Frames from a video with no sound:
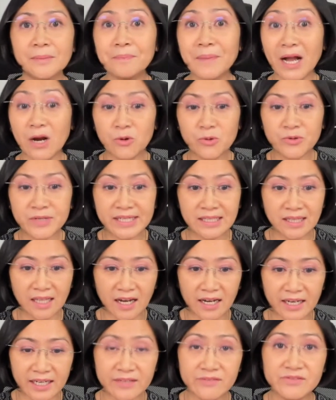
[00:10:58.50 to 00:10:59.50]
powering
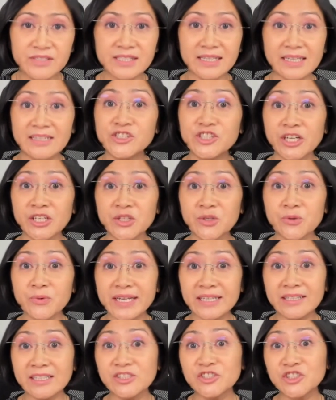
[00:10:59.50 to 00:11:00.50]
lives, and
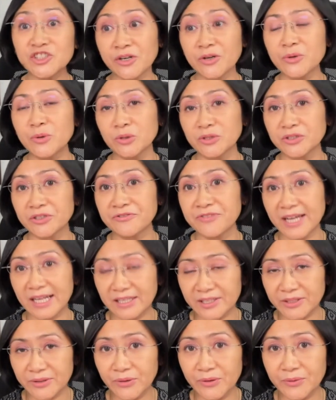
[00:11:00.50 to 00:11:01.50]
generating shareholder
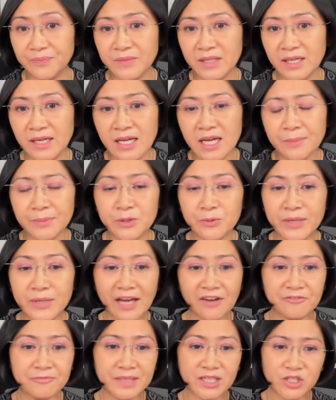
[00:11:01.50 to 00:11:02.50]
value. I mean, we
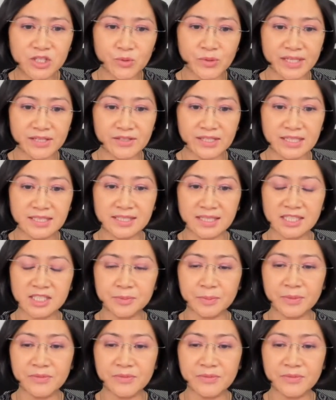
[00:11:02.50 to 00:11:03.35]
have been doing these things